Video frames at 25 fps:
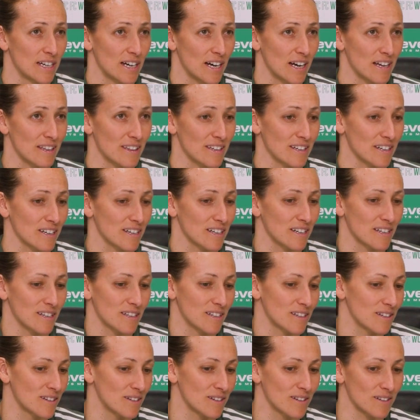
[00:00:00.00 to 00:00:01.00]
I think
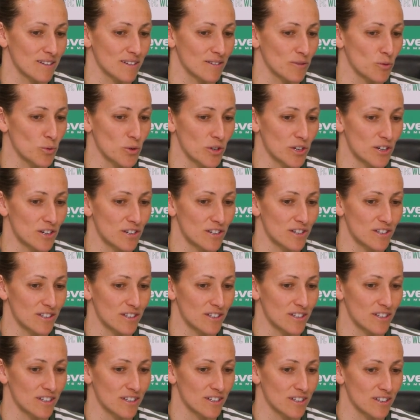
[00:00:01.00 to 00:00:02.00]
we
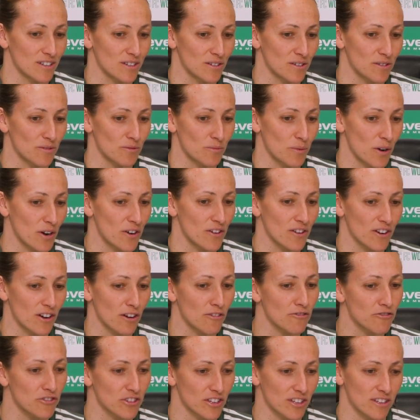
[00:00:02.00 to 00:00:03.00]
are very
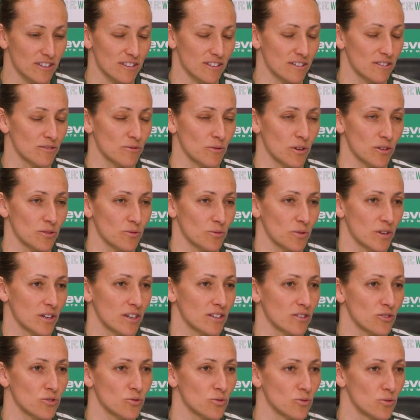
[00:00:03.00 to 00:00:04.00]
confident in what we
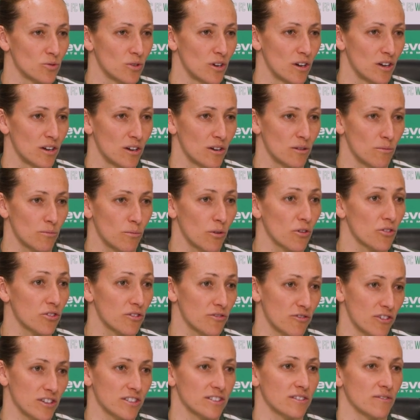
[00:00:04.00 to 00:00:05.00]
can do, both
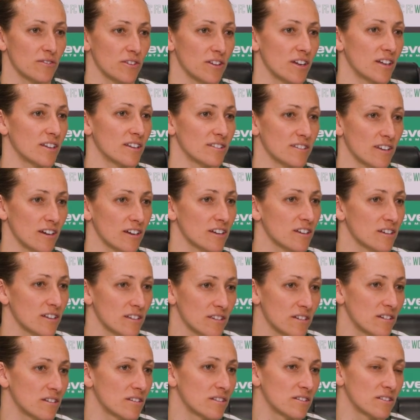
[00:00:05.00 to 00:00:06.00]
defensively and
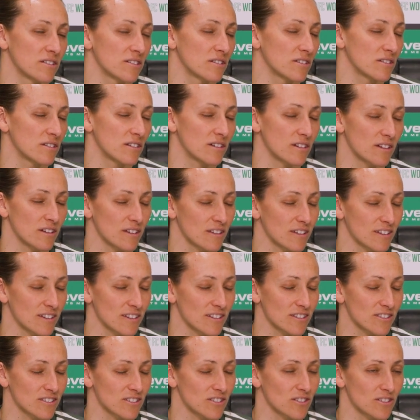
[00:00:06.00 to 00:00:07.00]
attacking. And I
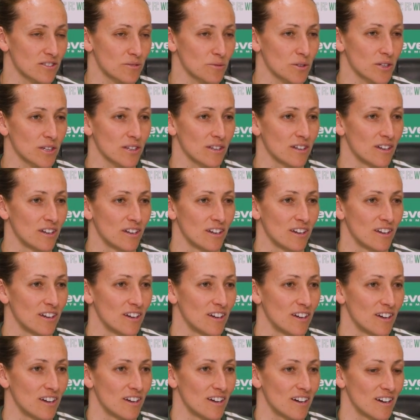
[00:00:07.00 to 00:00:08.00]
think it's going to be,
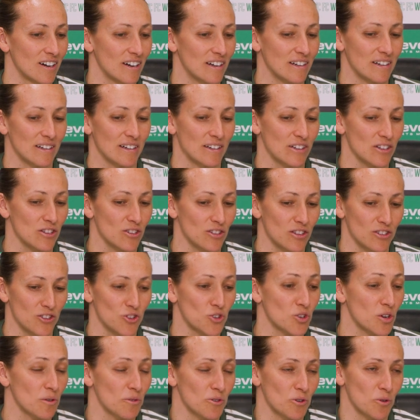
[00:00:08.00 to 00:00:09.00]
uh,
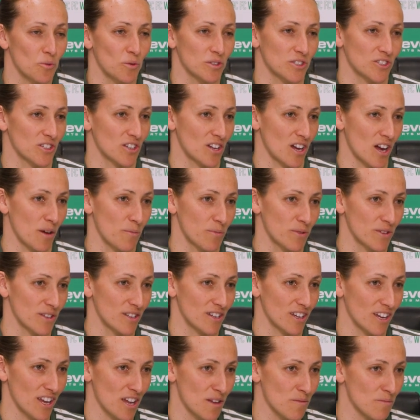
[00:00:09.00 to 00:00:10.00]
you never know what's going to happen
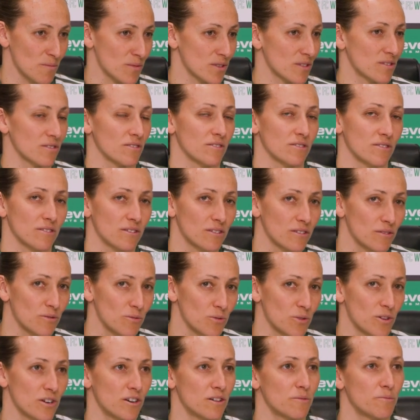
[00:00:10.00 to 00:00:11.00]
in a game, but
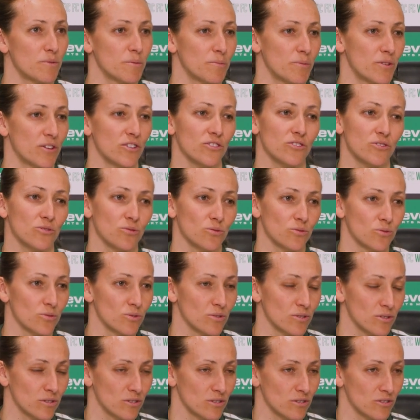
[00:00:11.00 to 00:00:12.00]
we are prepared to
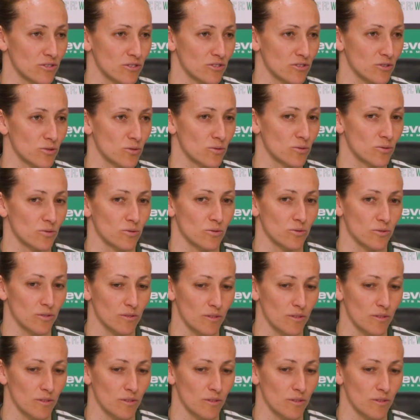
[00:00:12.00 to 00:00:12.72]
to